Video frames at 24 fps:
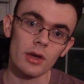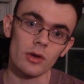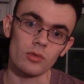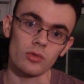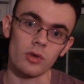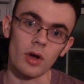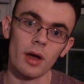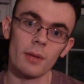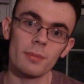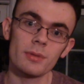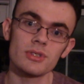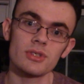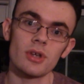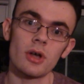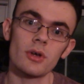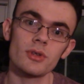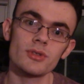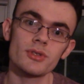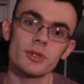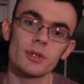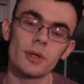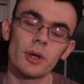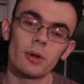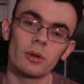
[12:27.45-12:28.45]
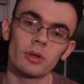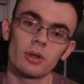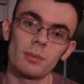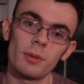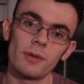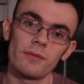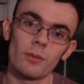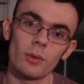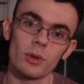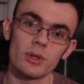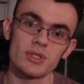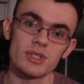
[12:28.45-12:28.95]
Rob is also going to be
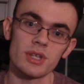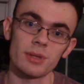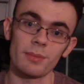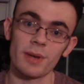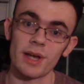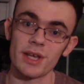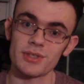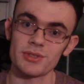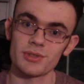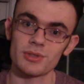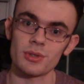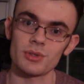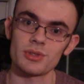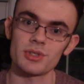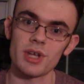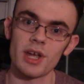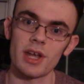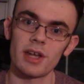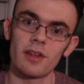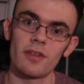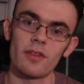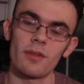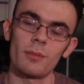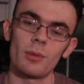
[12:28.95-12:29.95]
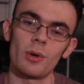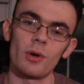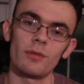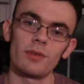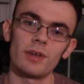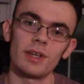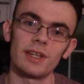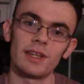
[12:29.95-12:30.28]
voicing Master Chen in the movie.